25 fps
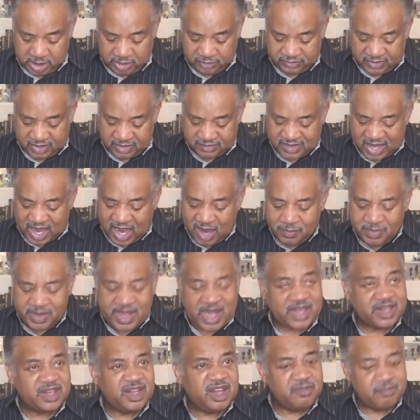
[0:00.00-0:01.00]
He says, I
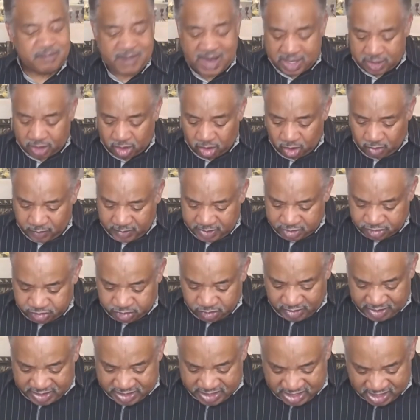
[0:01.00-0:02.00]
will not give my glory
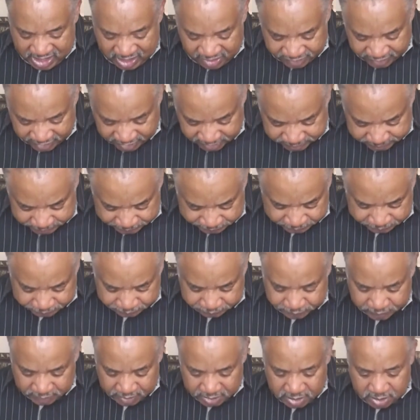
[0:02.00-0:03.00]
to another,
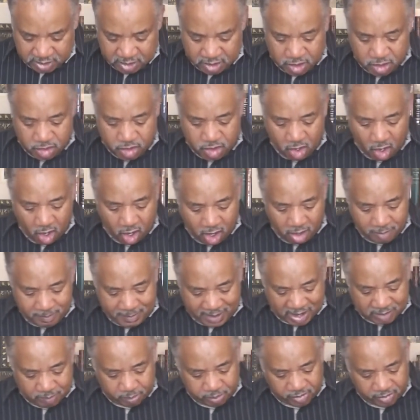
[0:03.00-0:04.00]

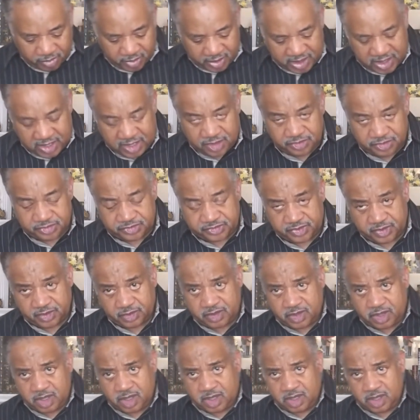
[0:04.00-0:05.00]
nor my praise
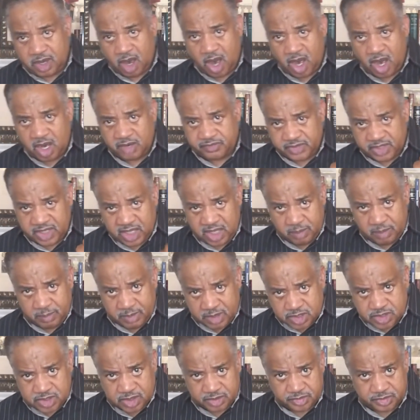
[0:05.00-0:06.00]
to carved
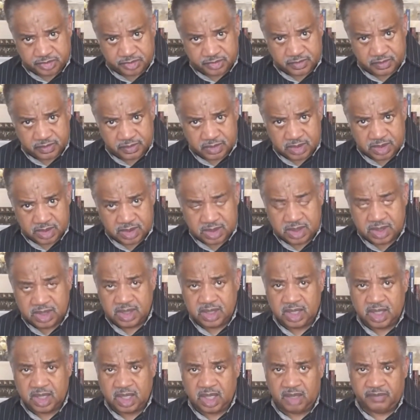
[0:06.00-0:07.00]
images
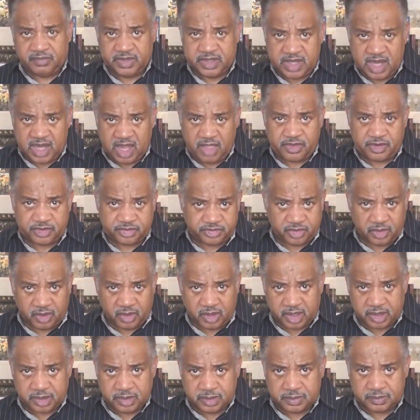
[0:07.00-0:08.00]
of another
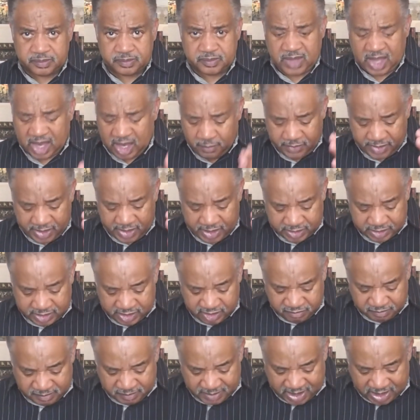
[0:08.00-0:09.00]
sort. I will
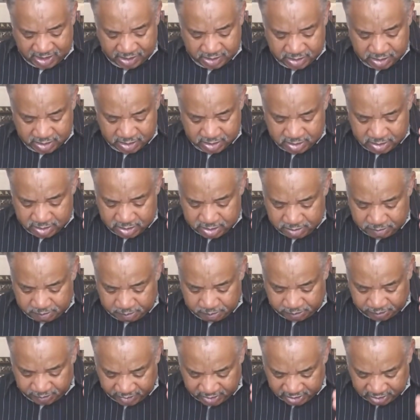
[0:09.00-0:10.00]
not give my
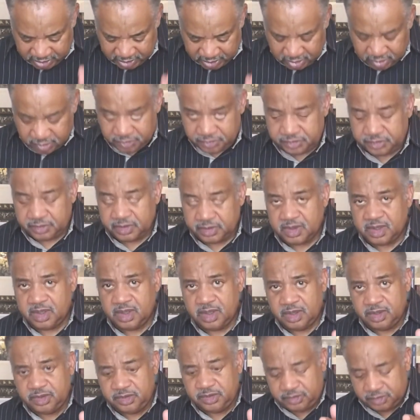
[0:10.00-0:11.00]
praise
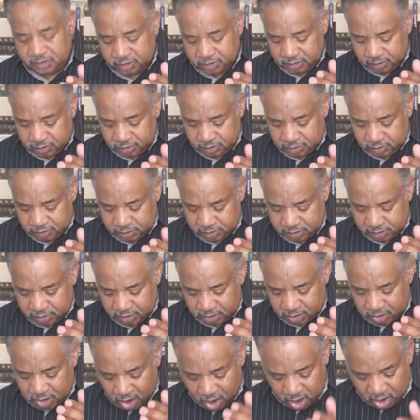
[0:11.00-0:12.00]
to
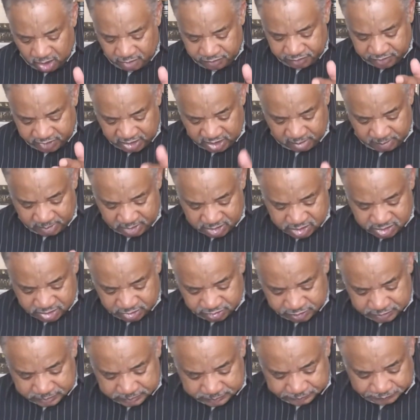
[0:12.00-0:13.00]
carved
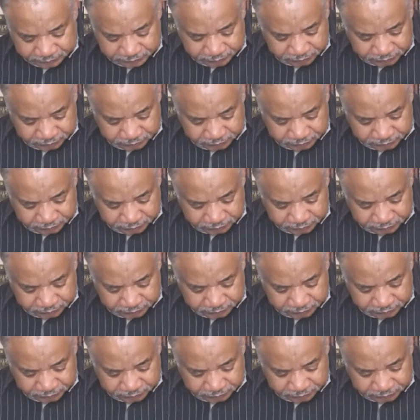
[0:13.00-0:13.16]
images.